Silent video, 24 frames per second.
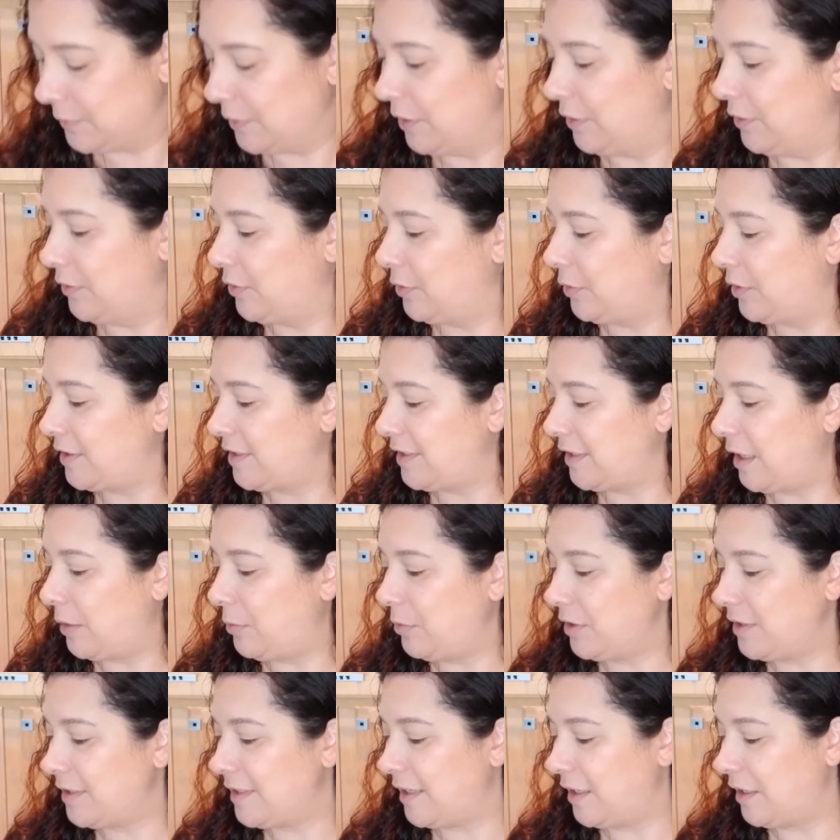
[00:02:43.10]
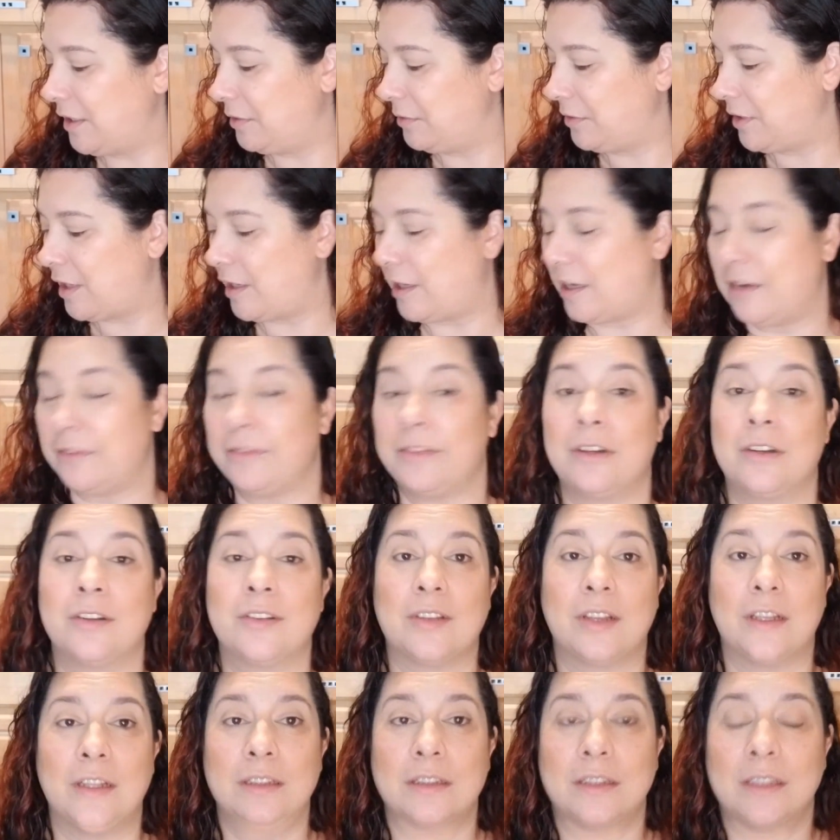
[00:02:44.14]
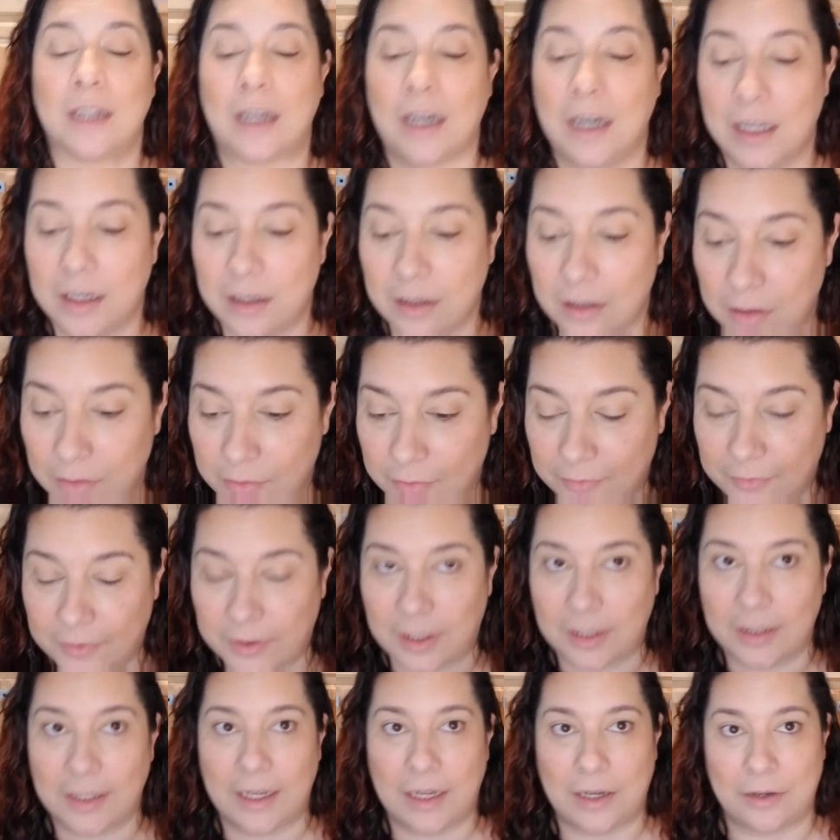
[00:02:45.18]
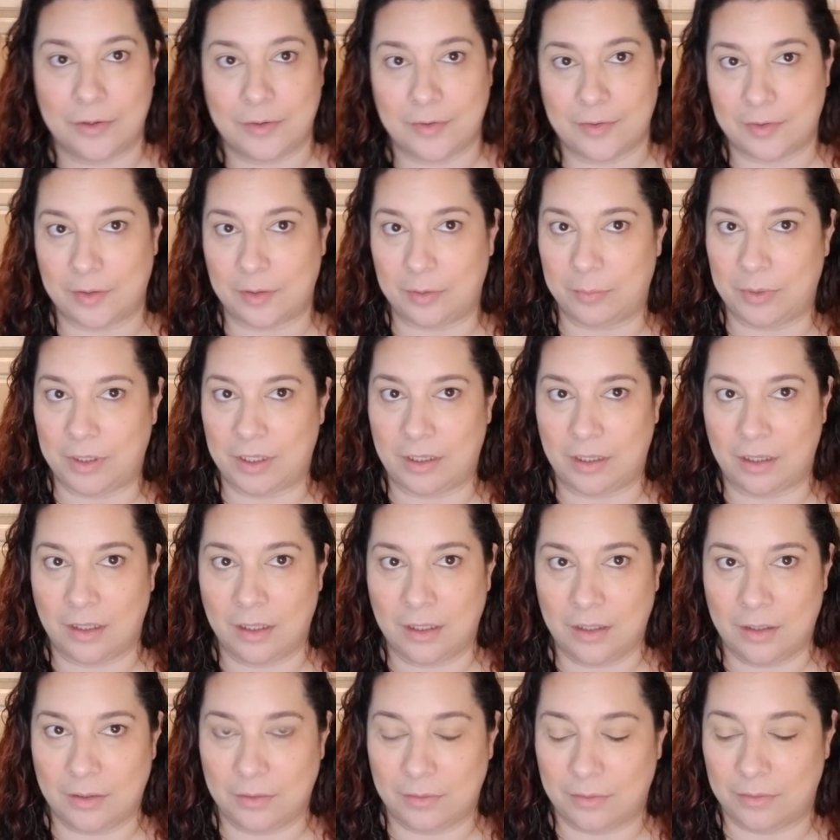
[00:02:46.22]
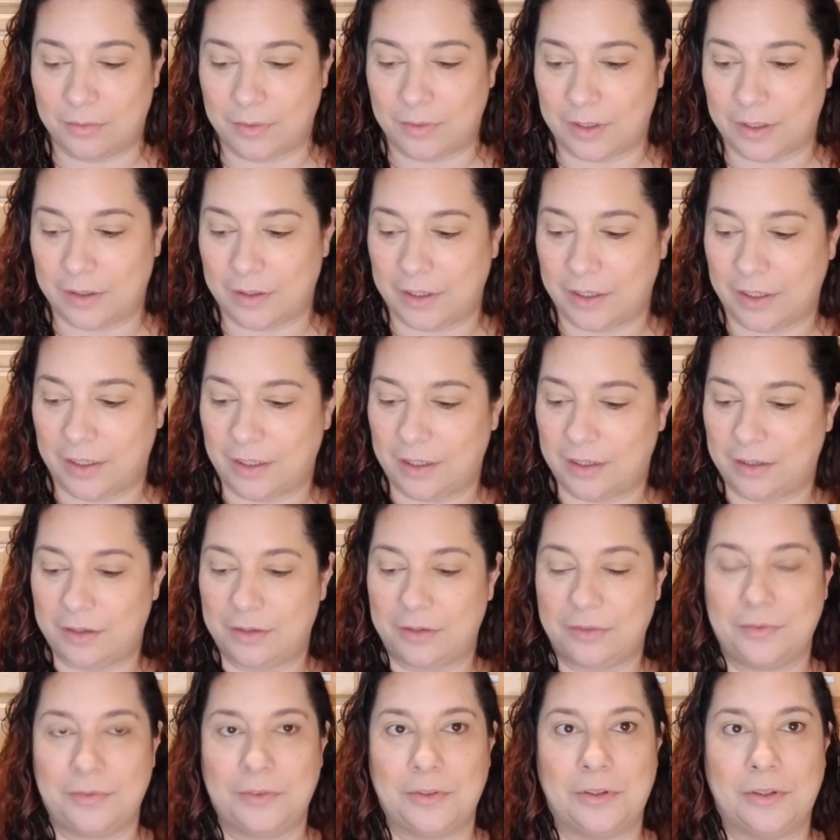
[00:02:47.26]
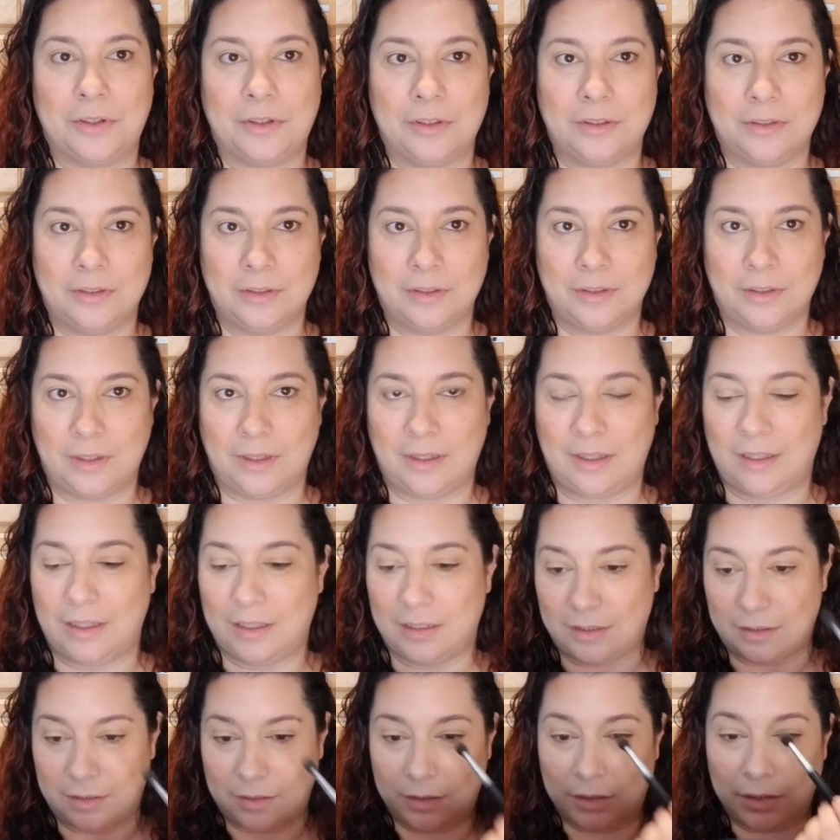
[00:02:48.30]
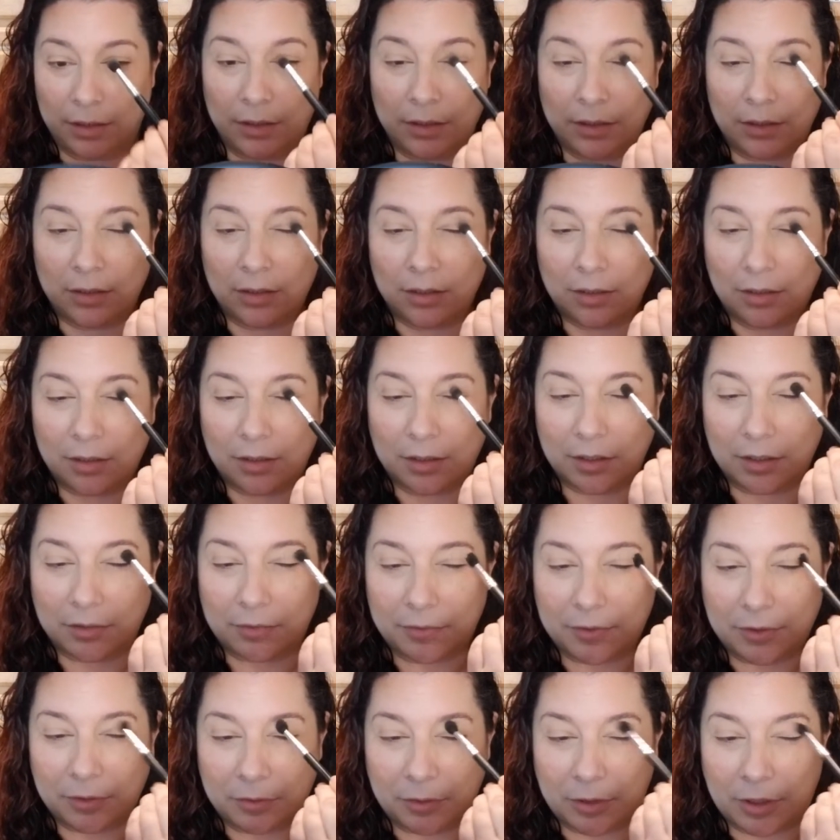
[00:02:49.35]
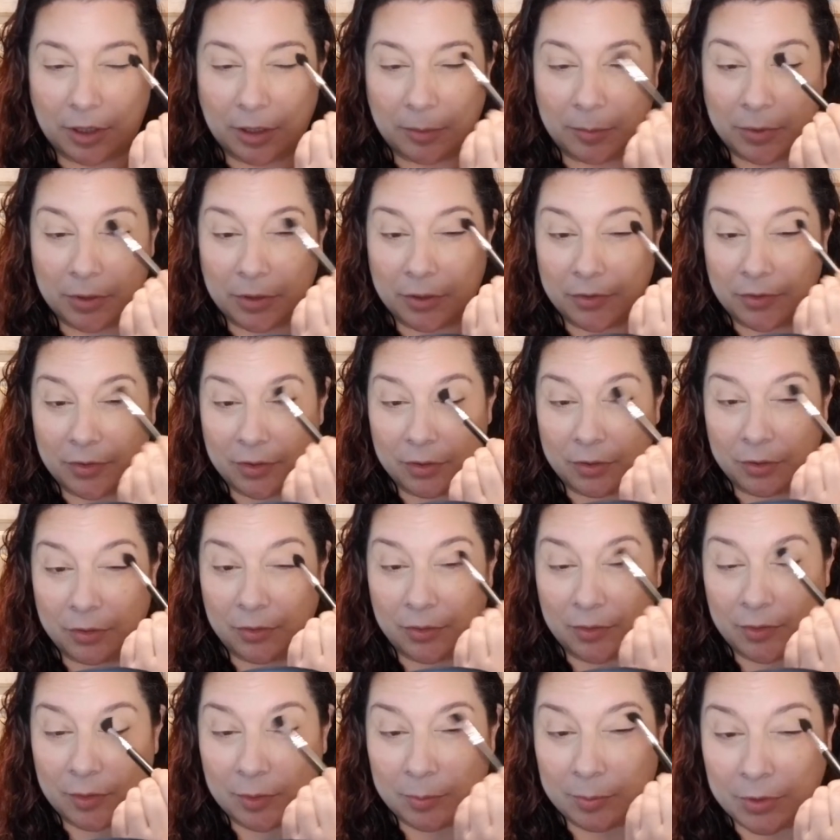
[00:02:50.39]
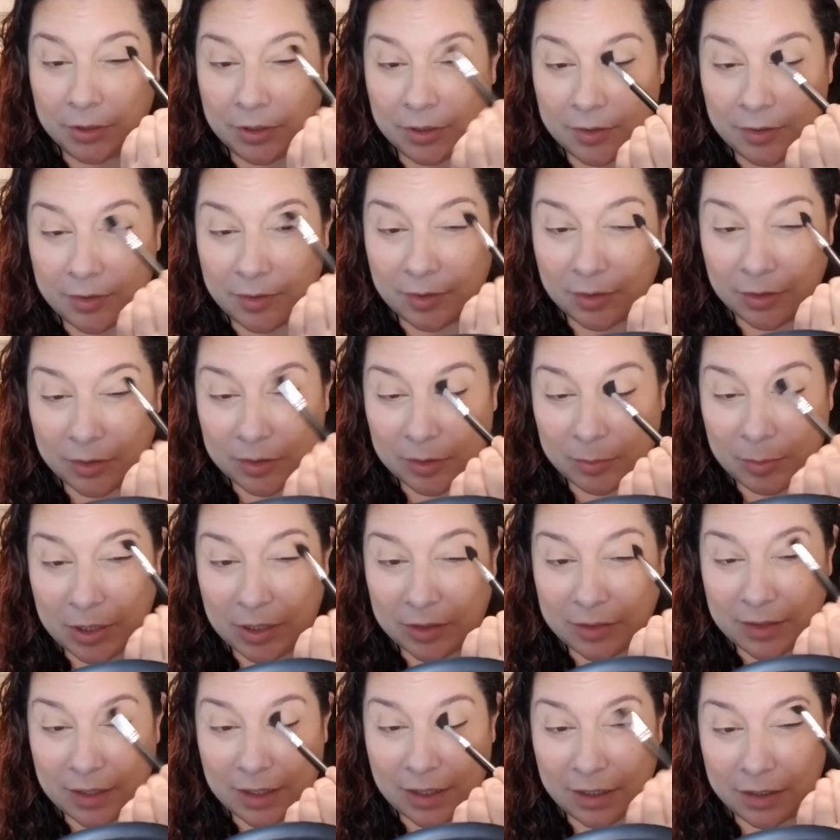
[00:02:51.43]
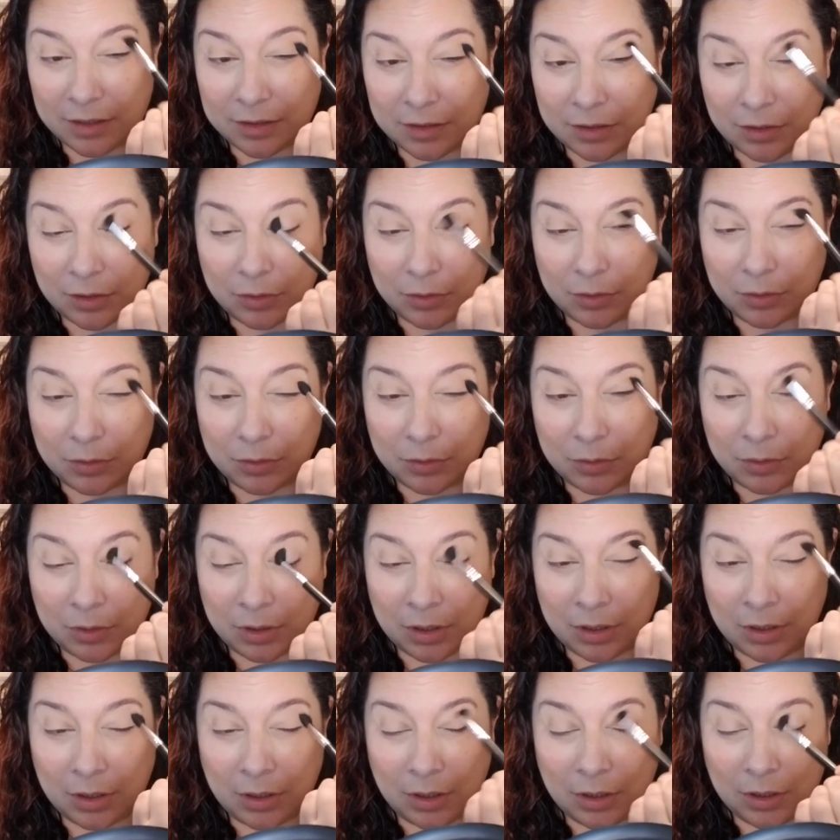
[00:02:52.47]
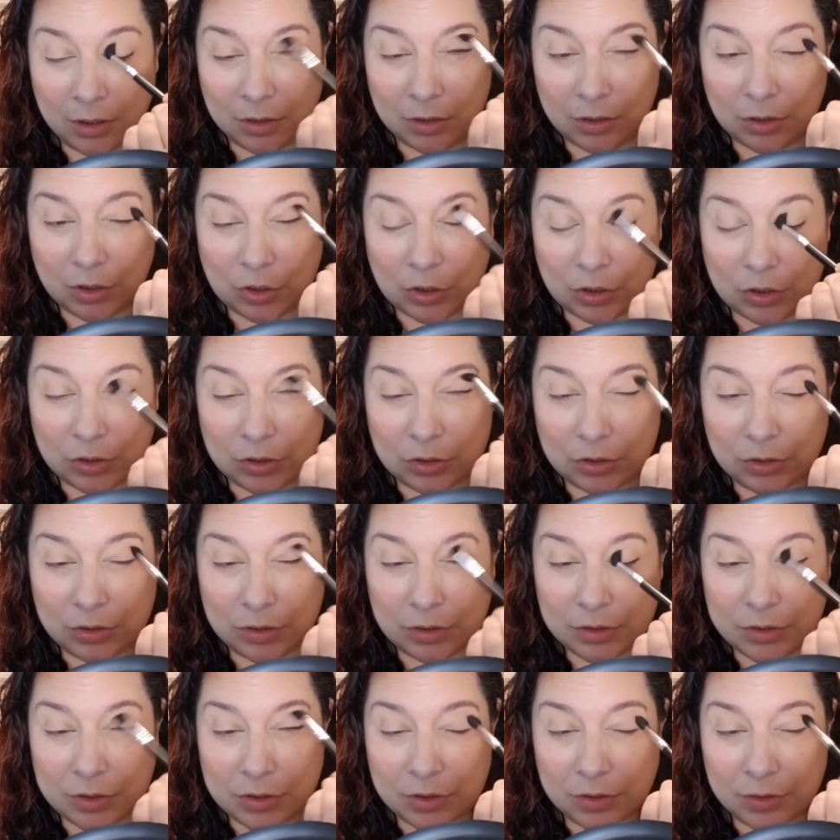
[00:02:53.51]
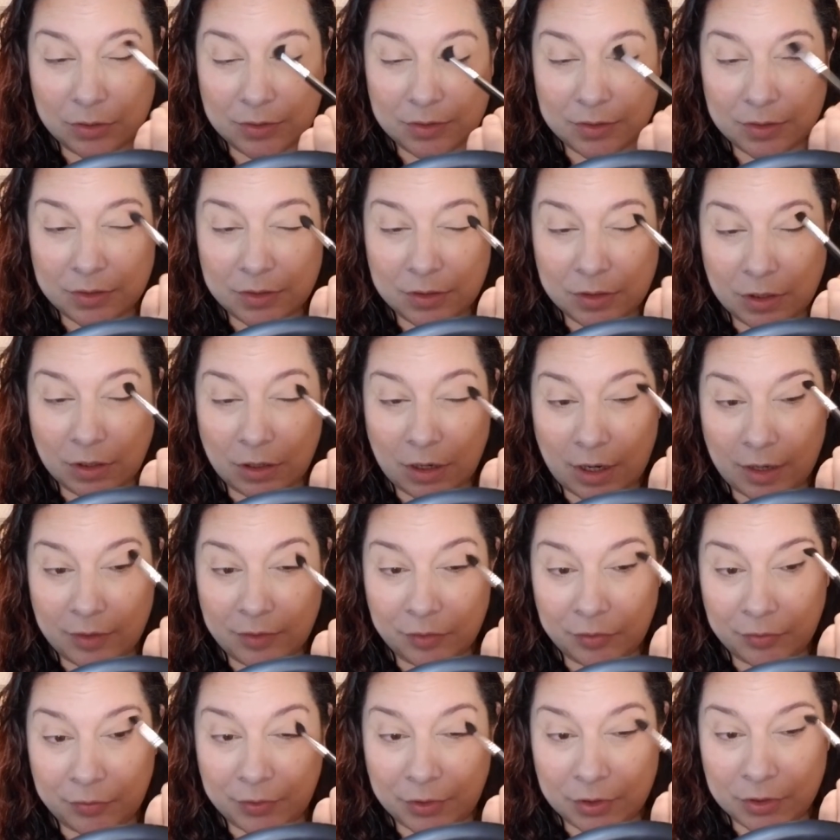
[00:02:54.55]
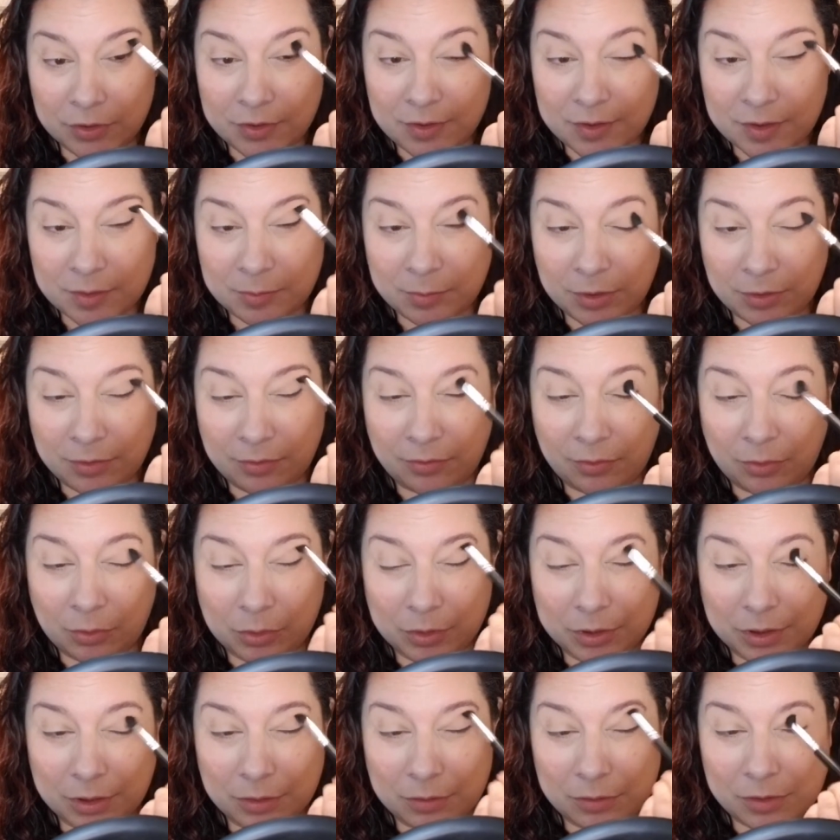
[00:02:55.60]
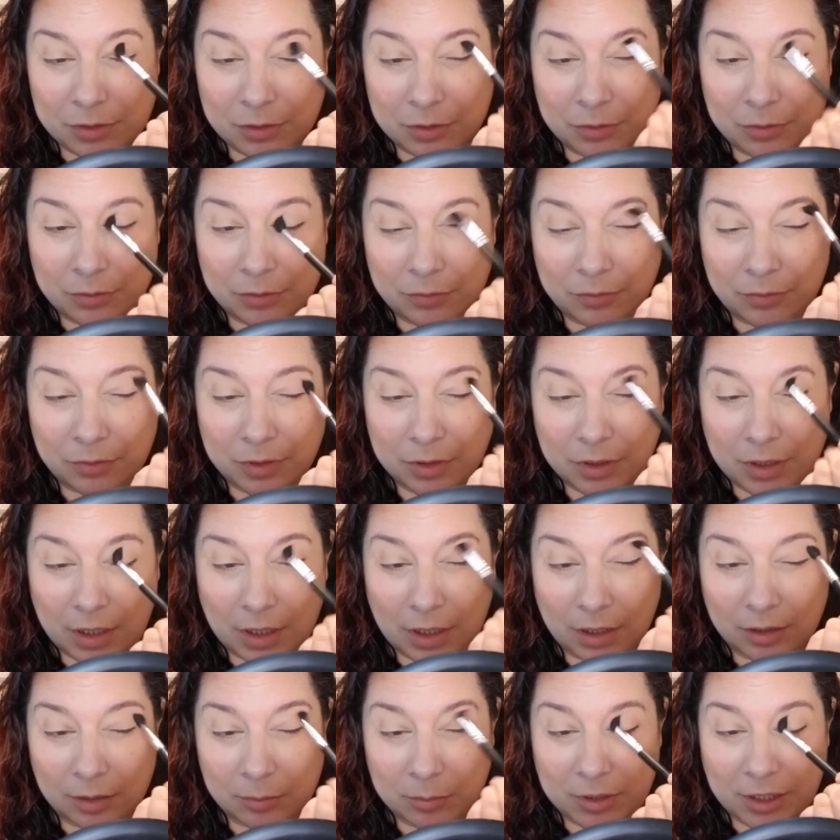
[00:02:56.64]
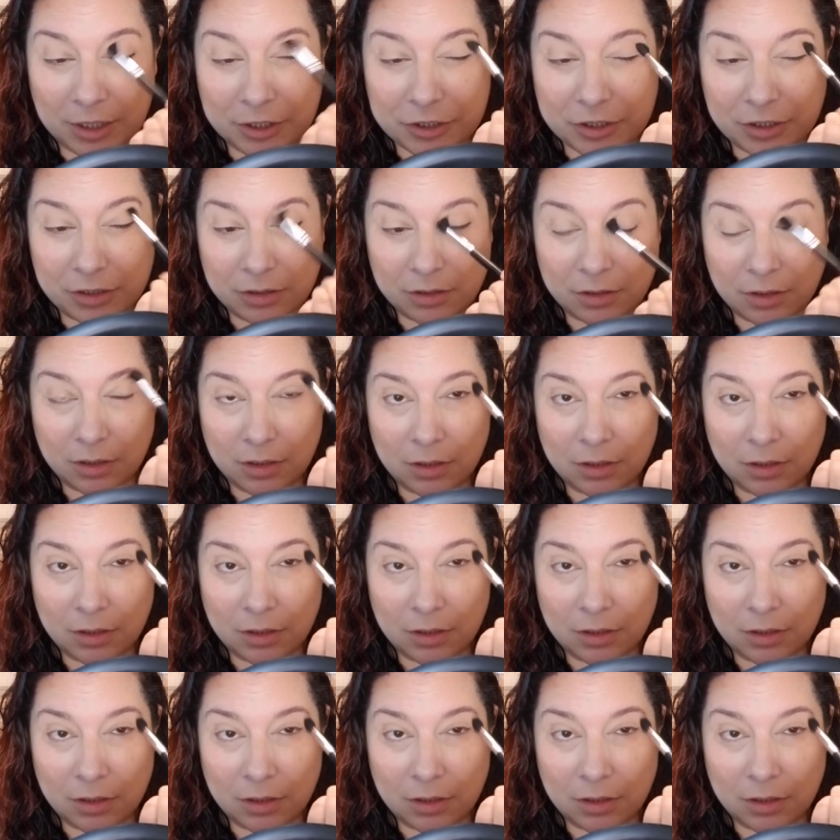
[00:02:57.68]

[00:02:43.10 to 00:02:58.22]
So I will tell you right off, there's a lot of fallout, so be very careful. If you are a person who's super concerned about that, you could choose to do your eyes first before you do complexion.